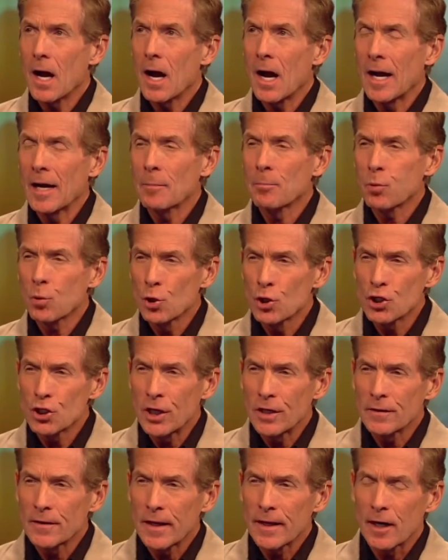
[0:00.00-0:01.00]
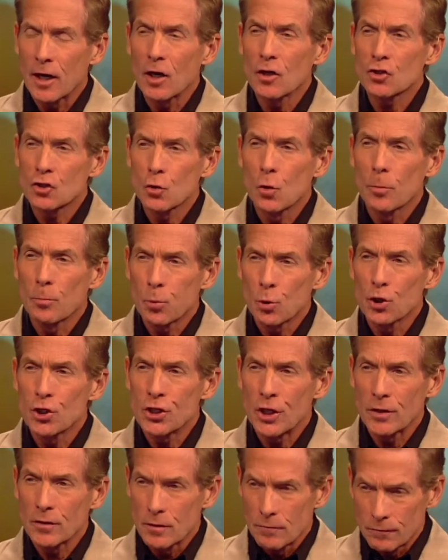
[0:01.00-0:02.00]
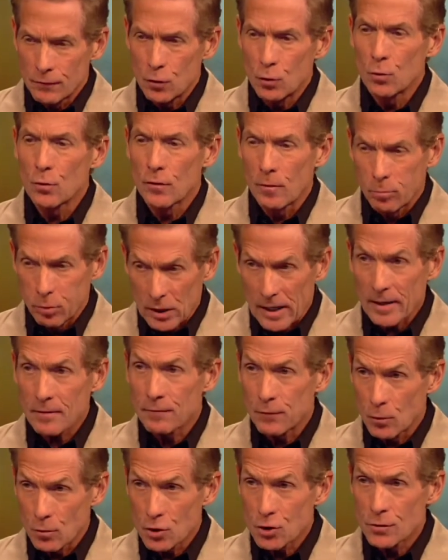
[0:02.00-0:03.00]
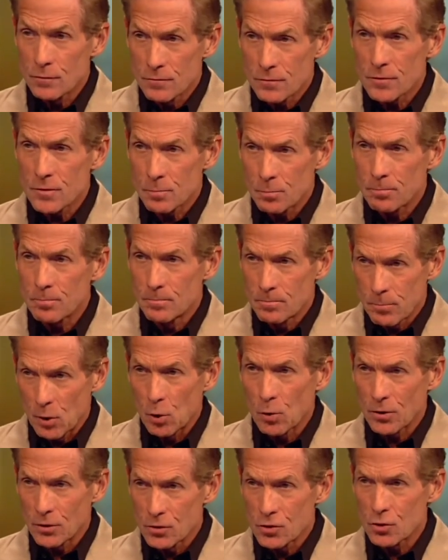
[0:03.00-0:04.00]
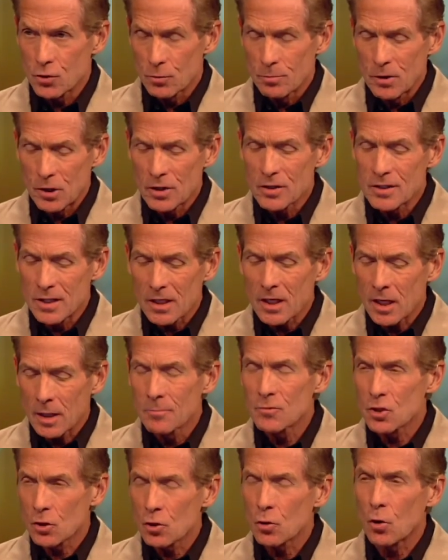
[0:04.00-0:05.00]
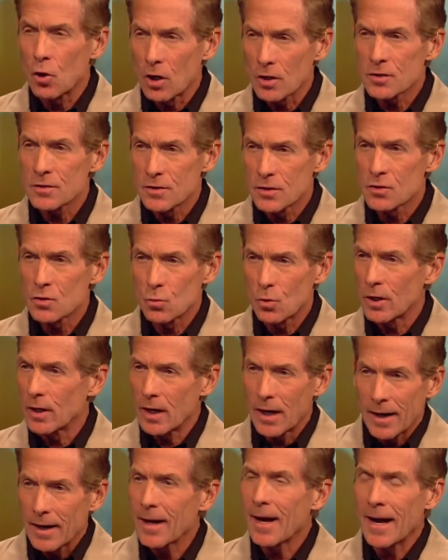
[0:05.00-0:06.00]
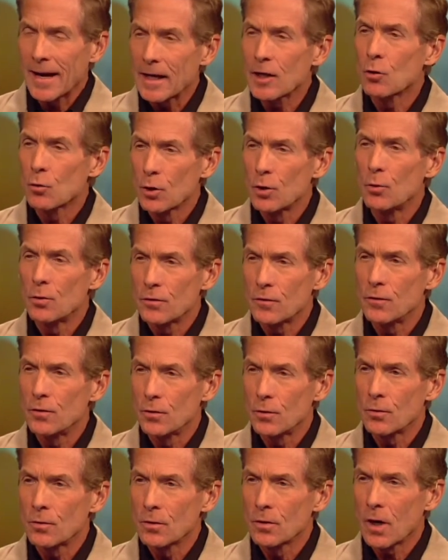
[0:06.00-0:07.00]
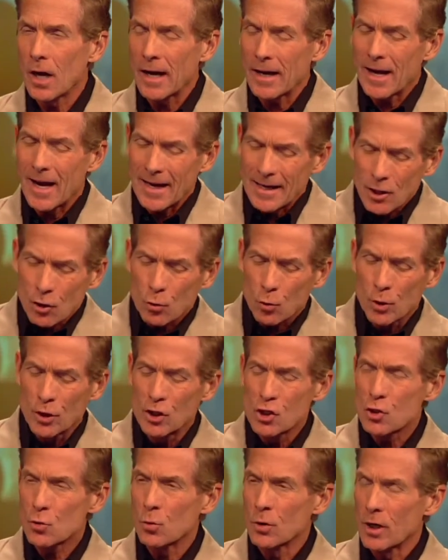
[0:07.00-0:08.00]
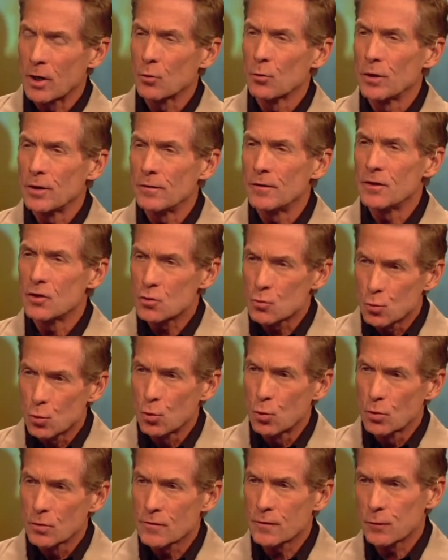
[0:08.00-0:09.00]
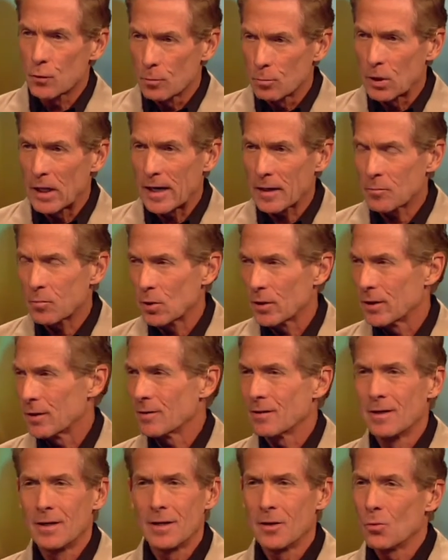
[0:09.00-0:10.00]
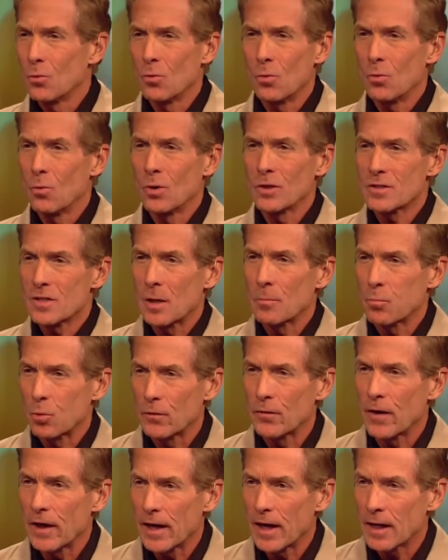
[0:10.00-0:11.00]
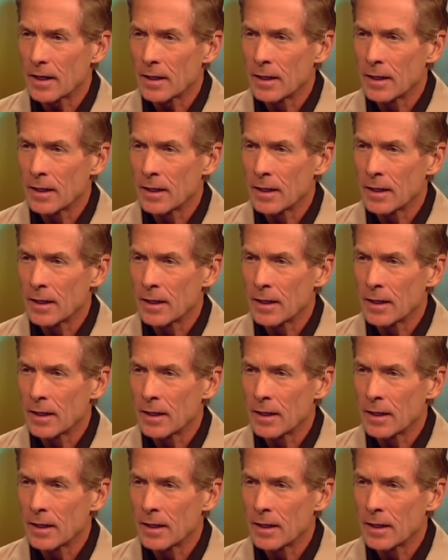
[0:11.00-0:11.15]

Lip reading: I appreciate that. I also appreciate the view of the black folks you've spoken to, because it comes across this way. I agree with you. I cringe when I read these rules for a black player. What's up with that?